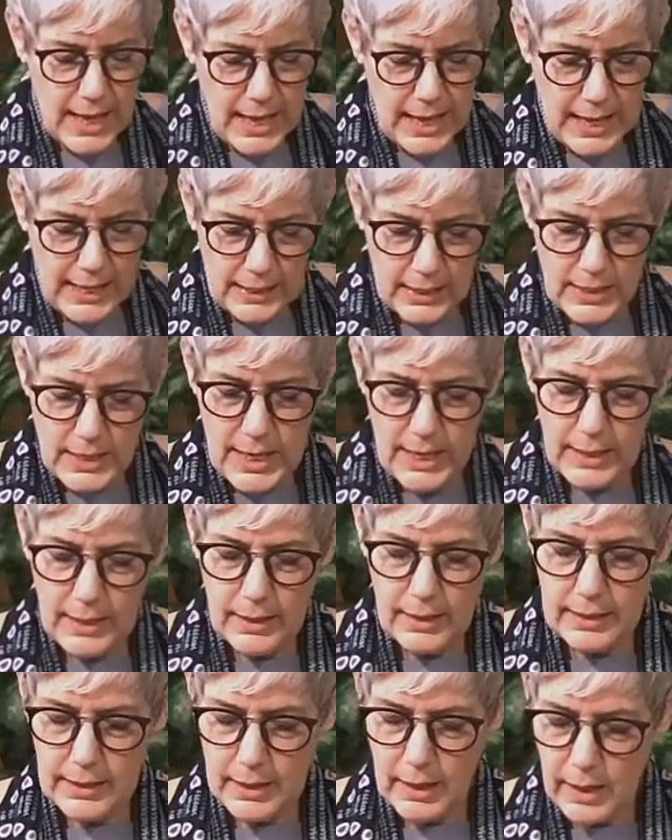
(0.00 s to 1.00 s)
and yet
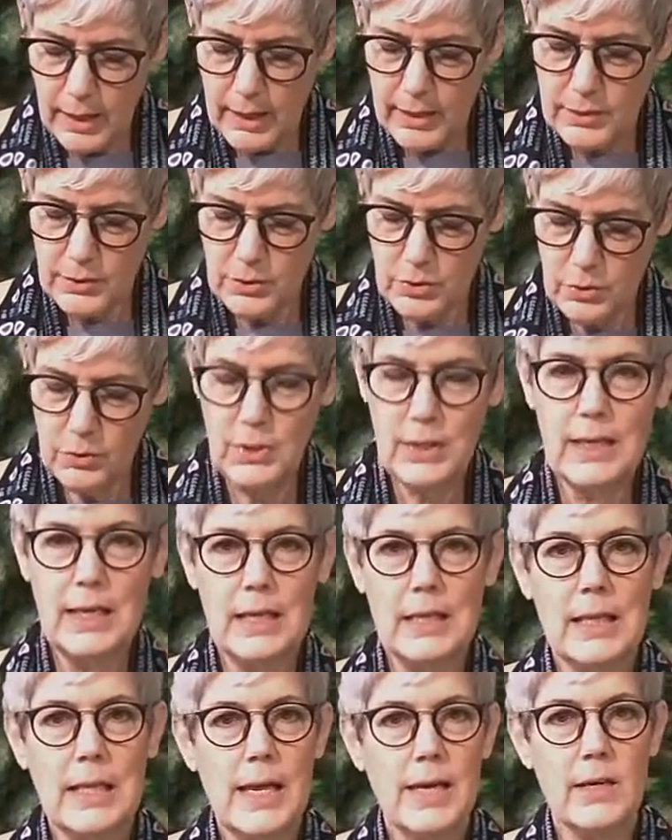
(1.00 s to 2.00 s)
a God who
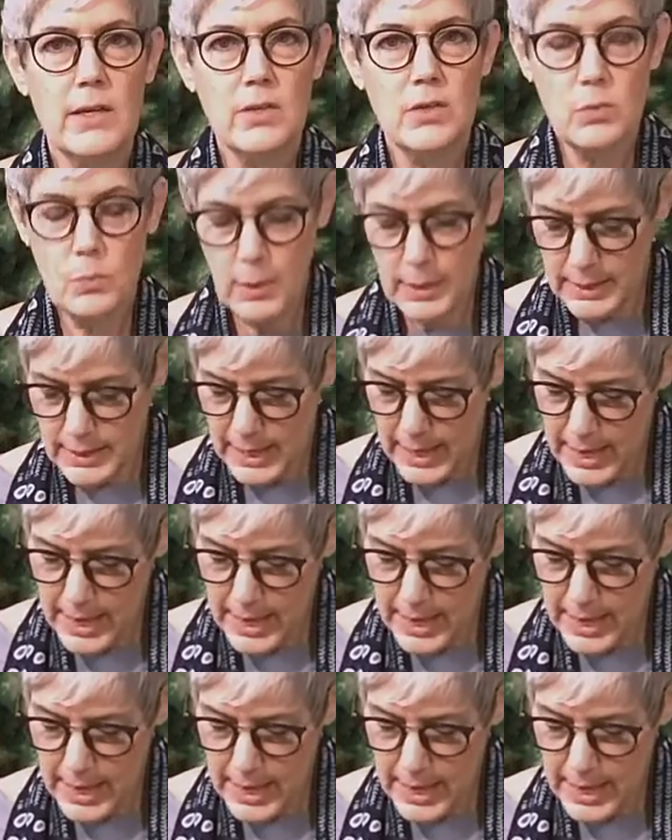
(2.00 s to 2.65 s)
declares with